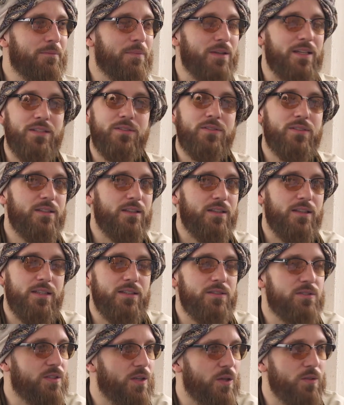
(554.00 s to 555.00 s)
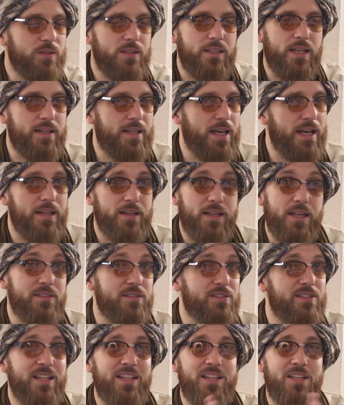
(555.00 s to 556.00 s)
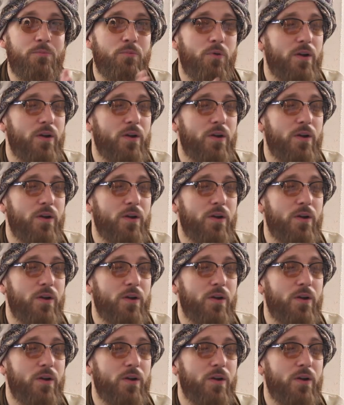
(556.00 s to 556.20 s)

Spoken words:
But these children are there, they're singing the